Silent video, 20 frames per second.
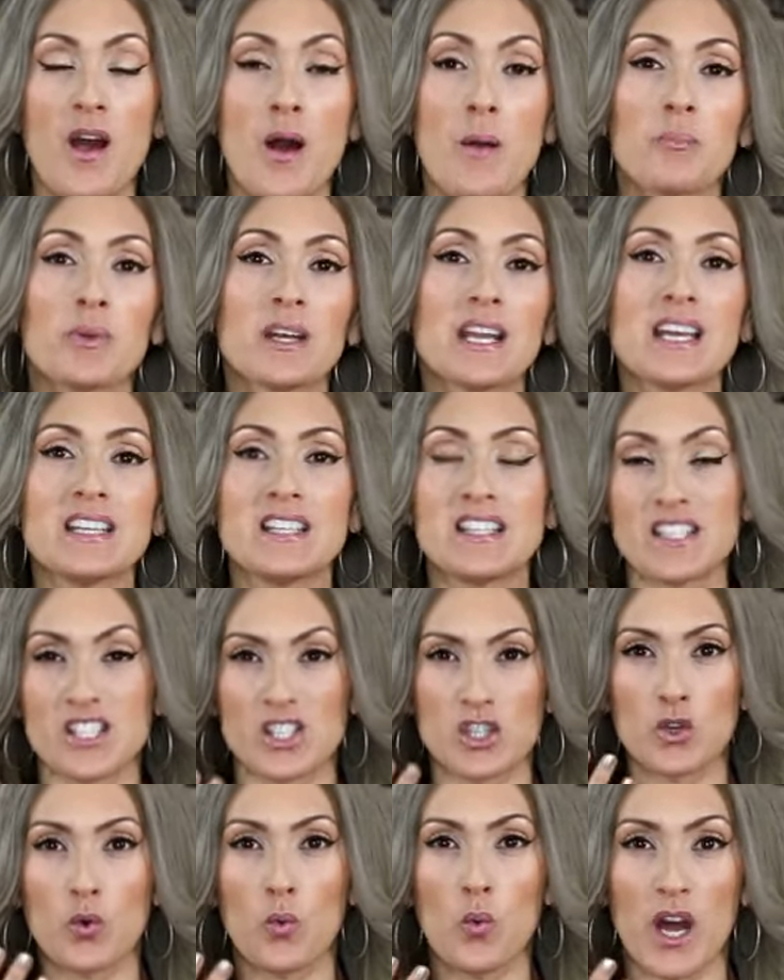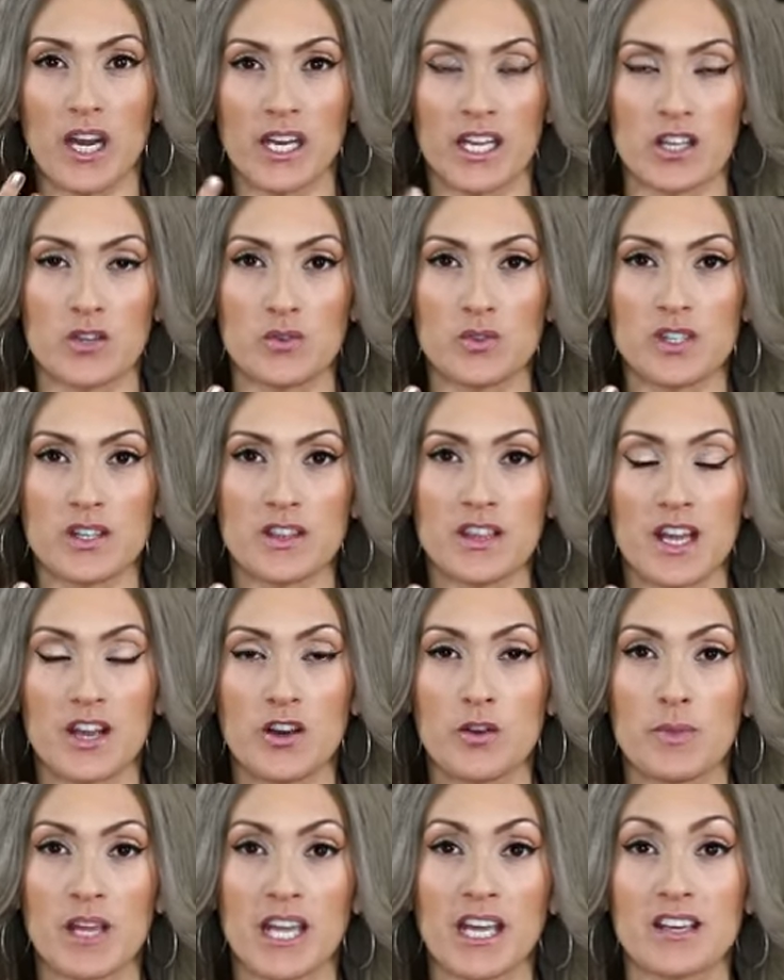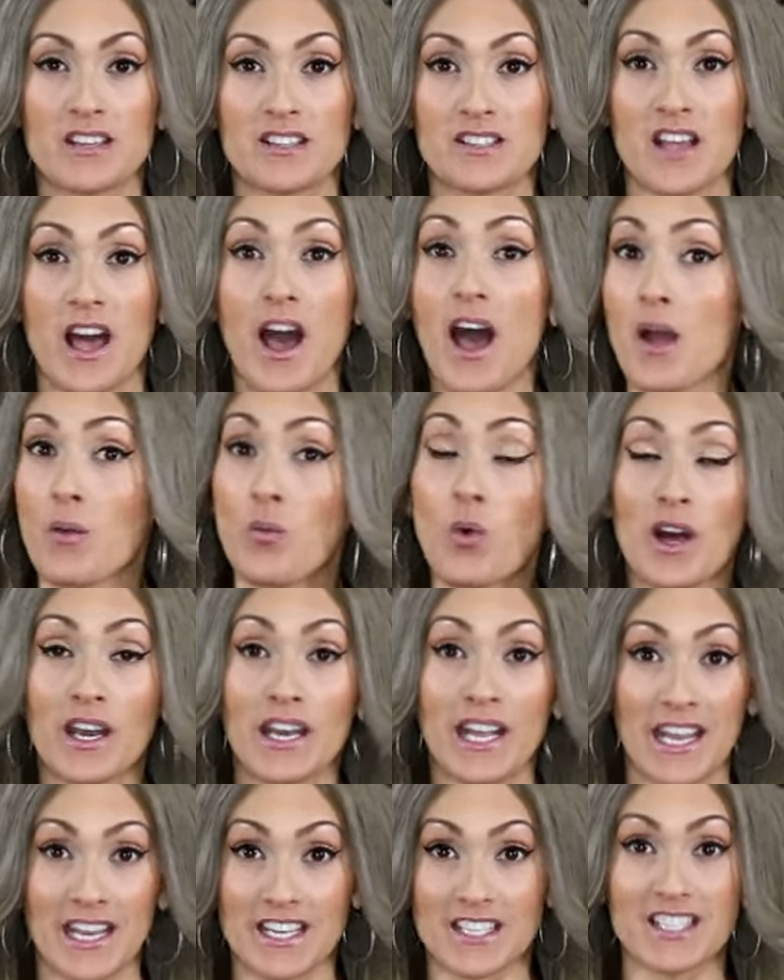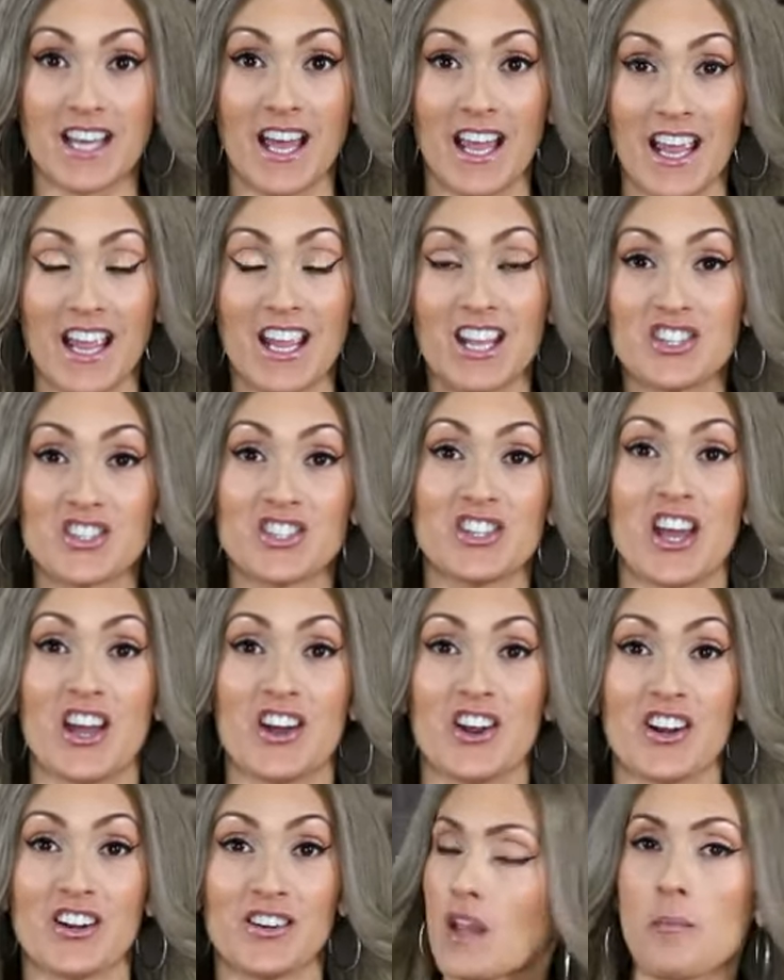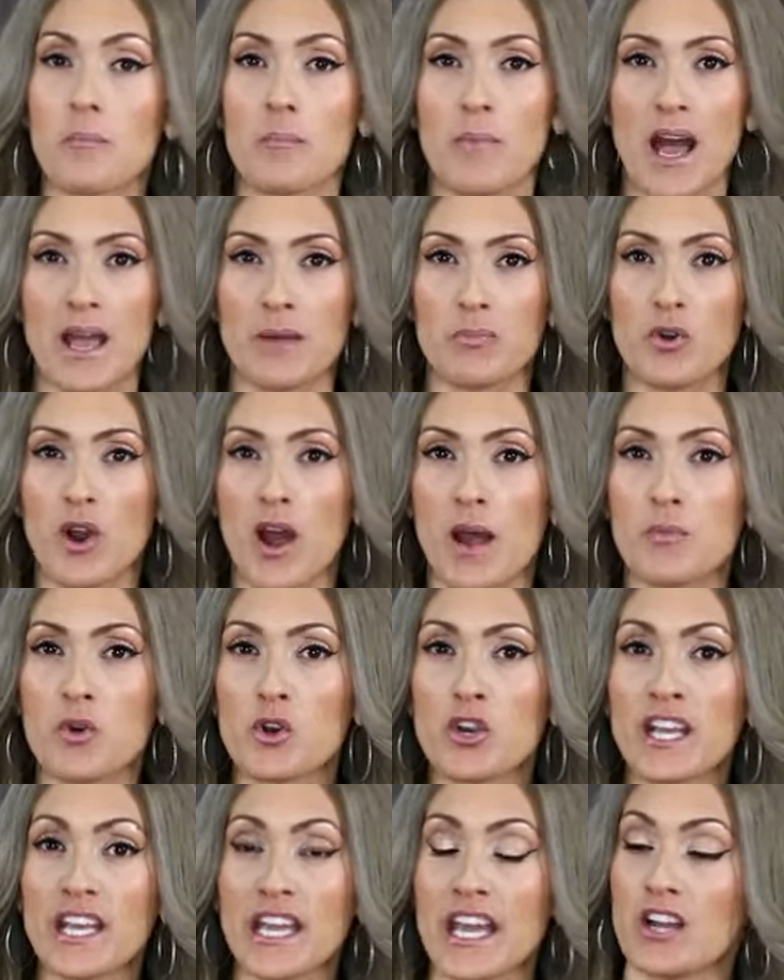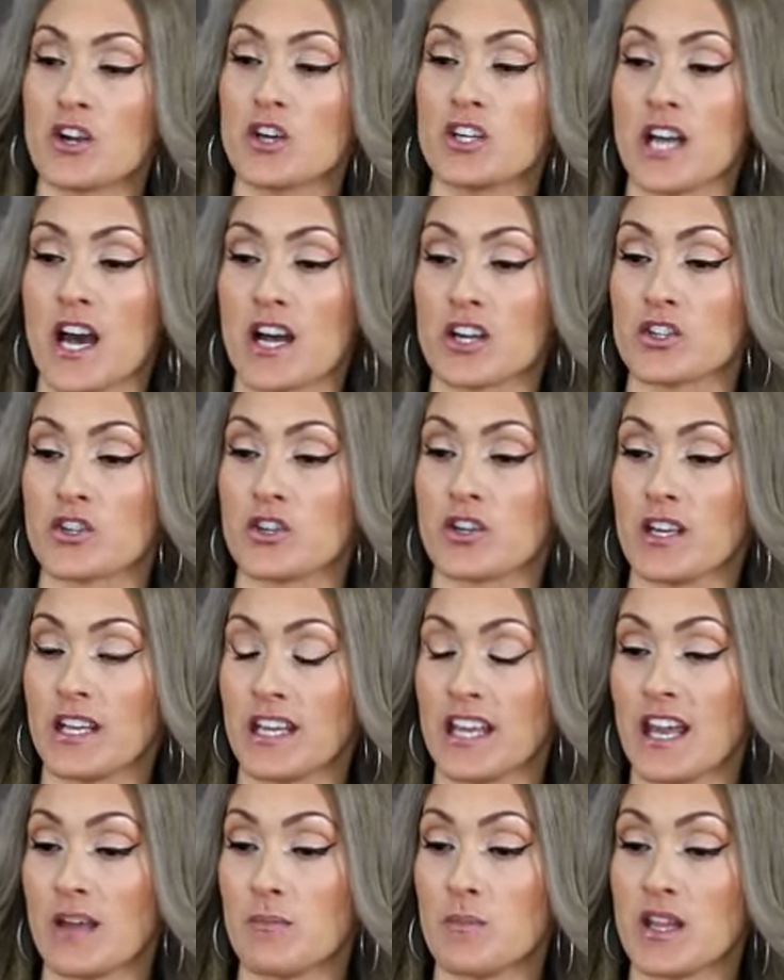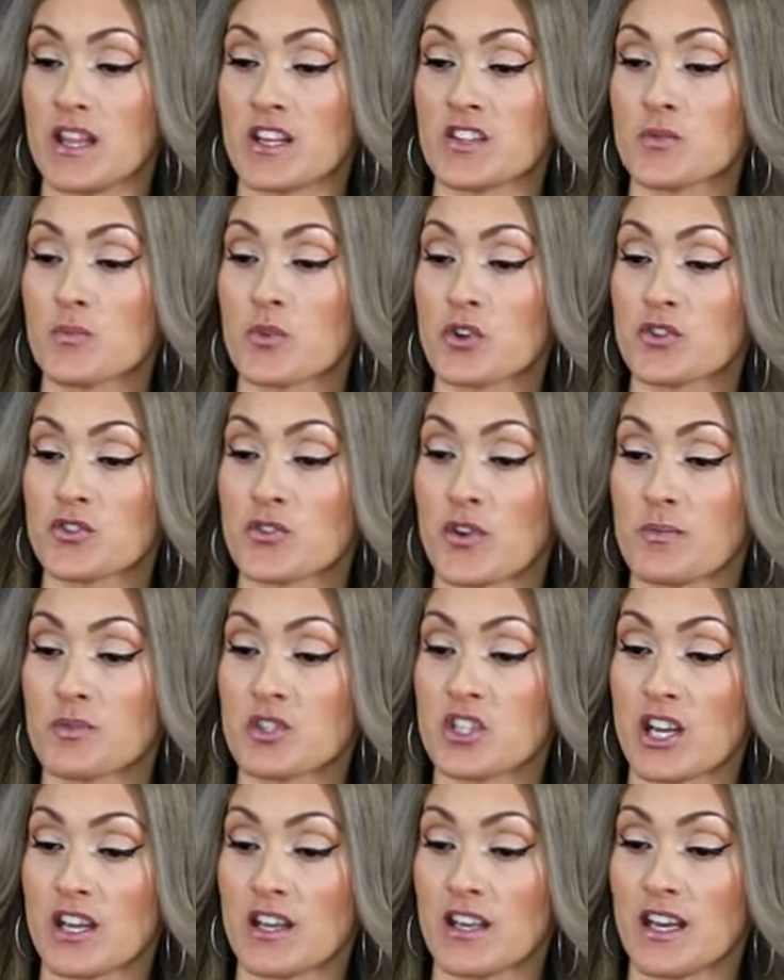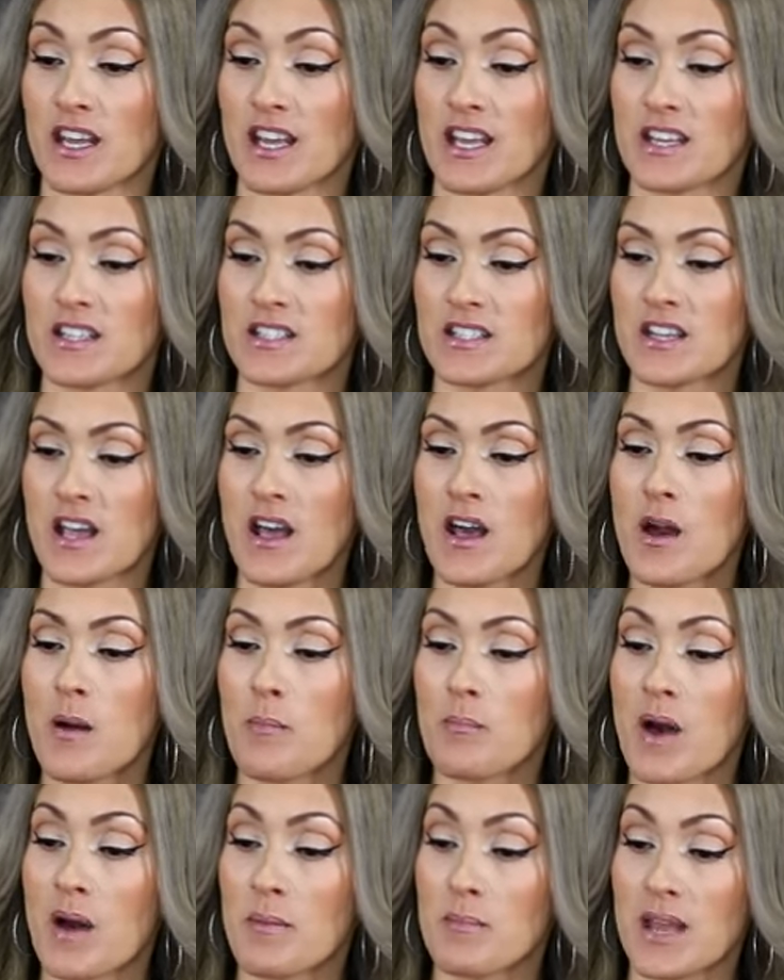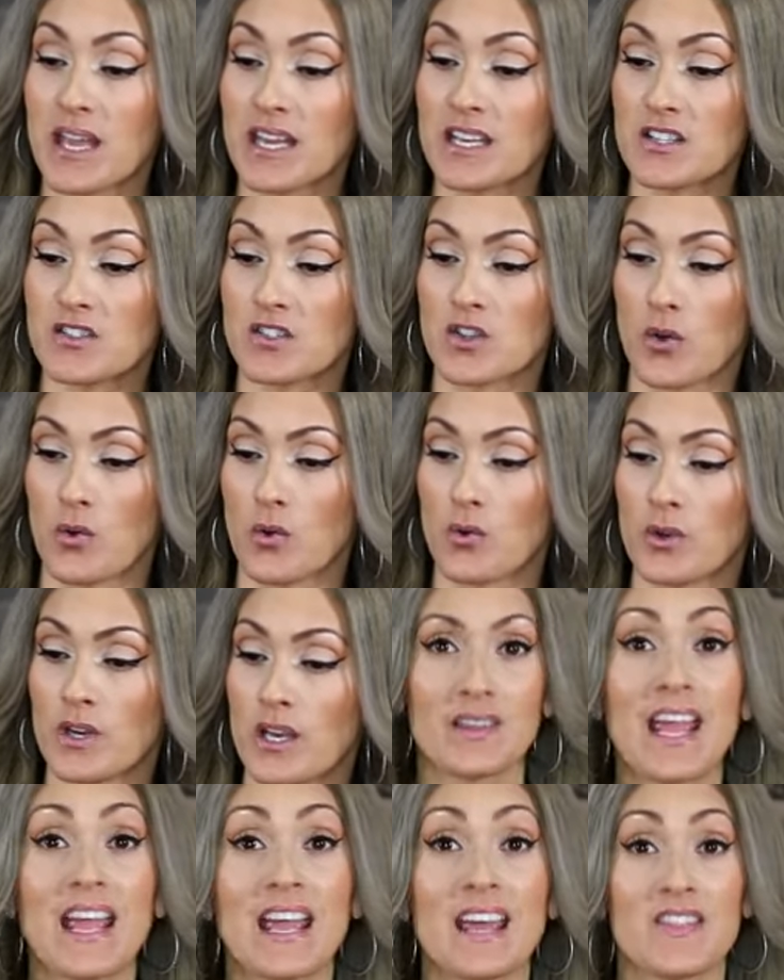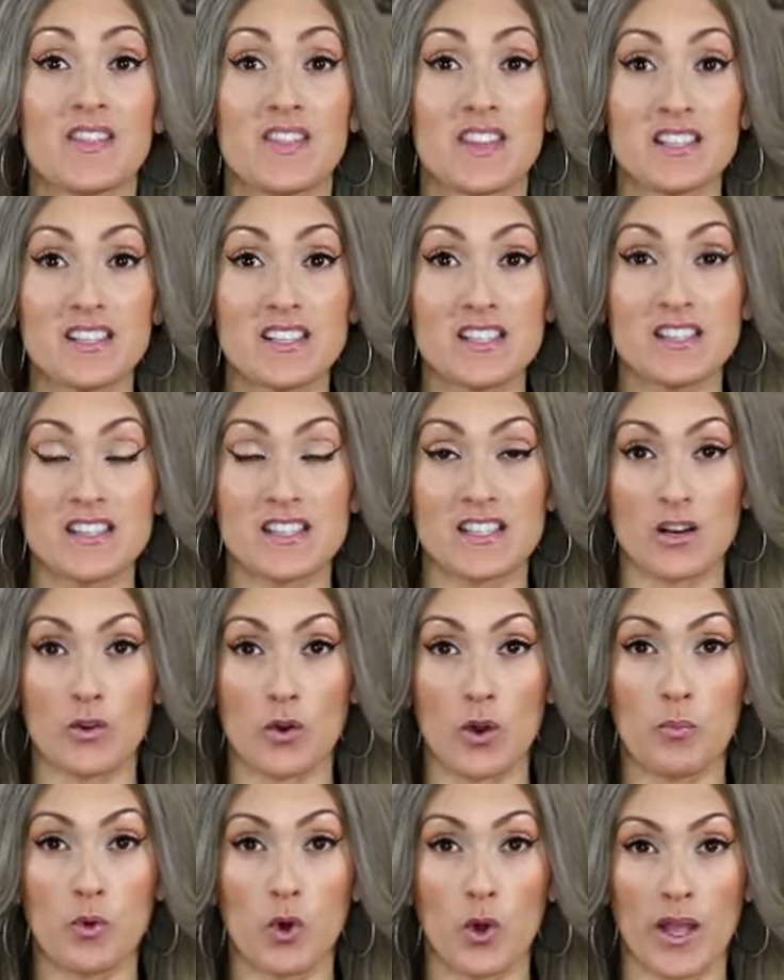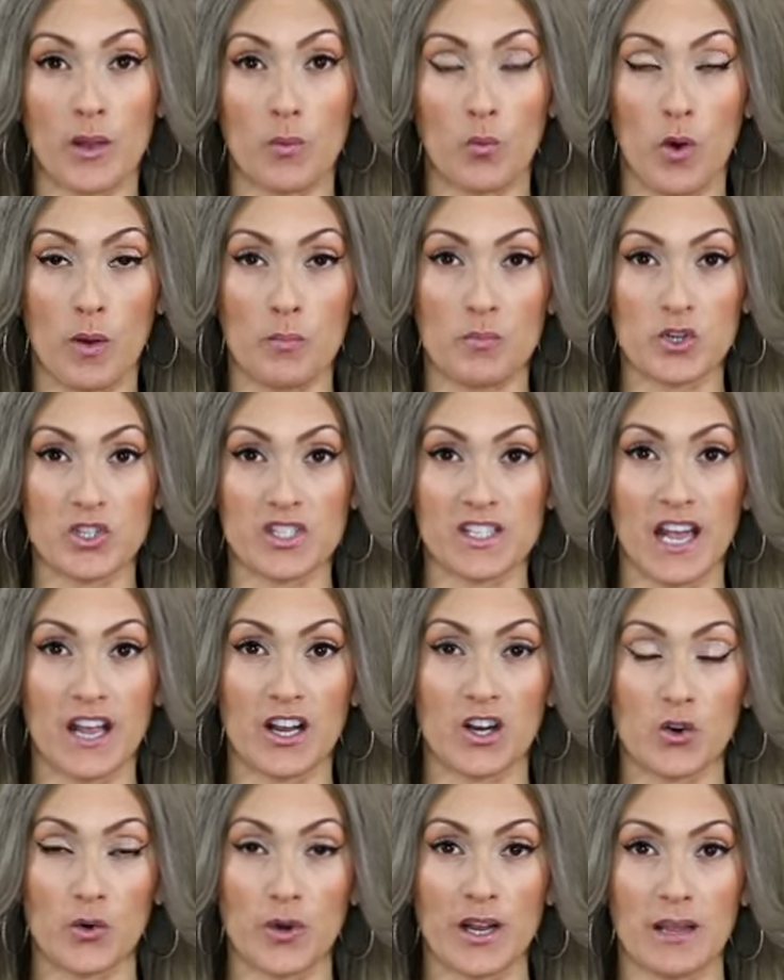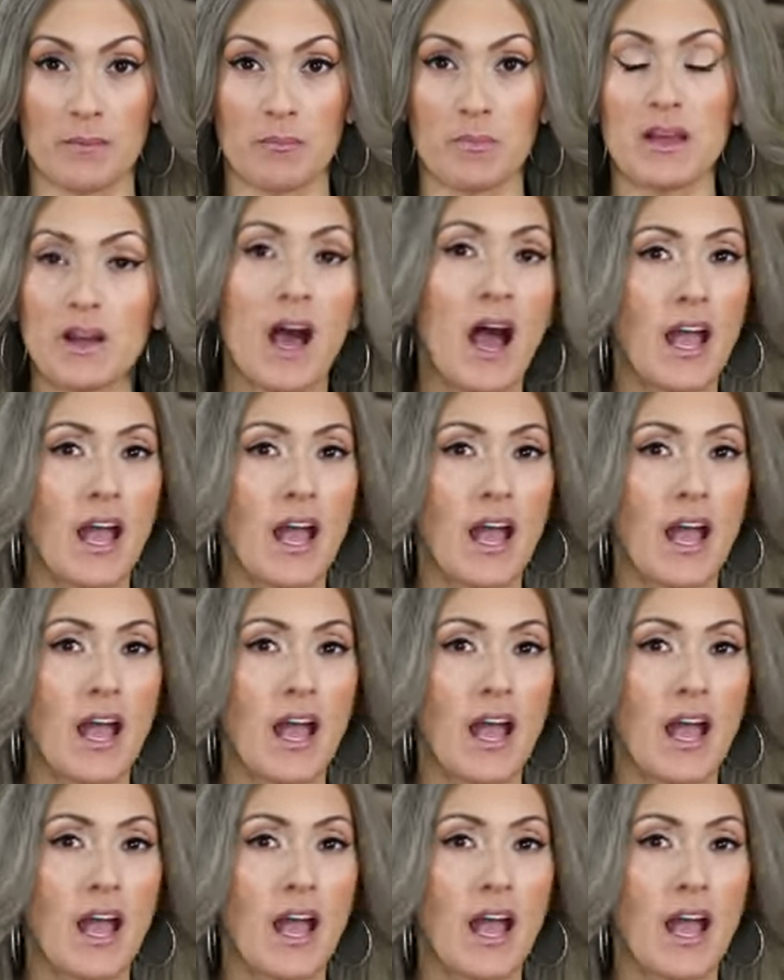but I still want to use it there because I want to anti-age there. My primary care doctor gave me this prescription. It's mometasone, and this is 0.1% cream.